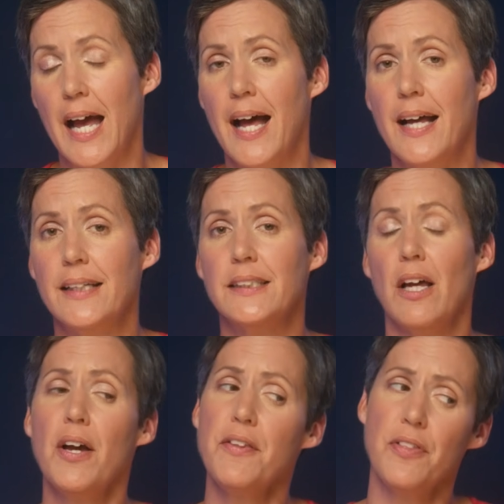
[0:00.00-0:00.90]
and
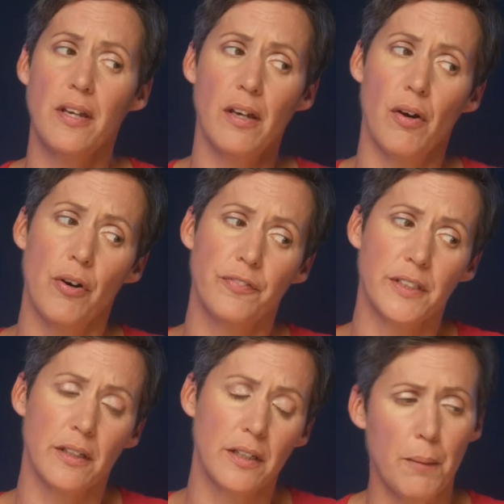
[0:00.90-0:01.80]
I think
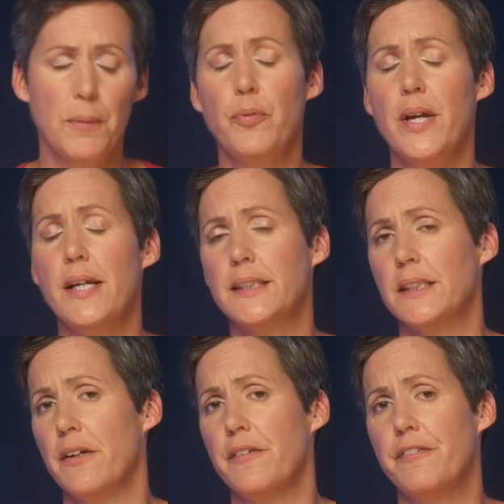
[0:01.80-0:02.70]
after a couple of weeks
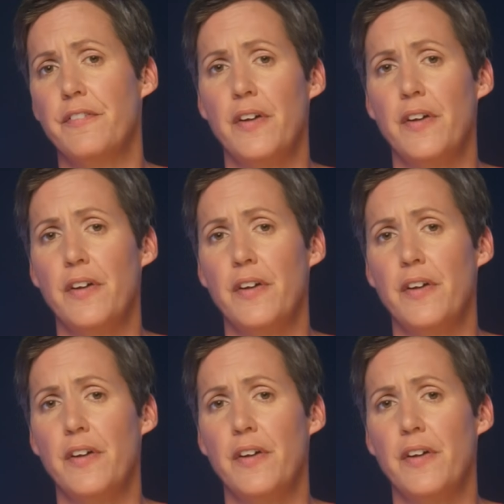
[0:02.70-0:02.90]
of